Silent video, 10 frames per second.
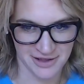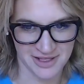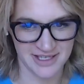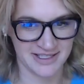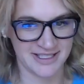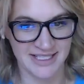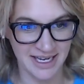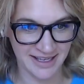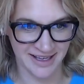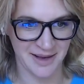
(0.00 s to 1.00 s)
the
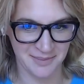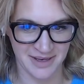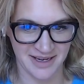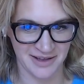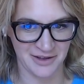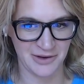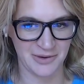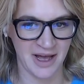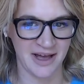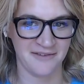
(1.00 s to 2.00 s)
second company
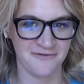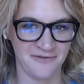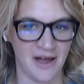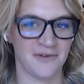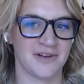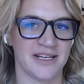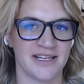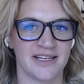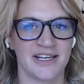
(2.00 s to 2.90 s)
you have founded.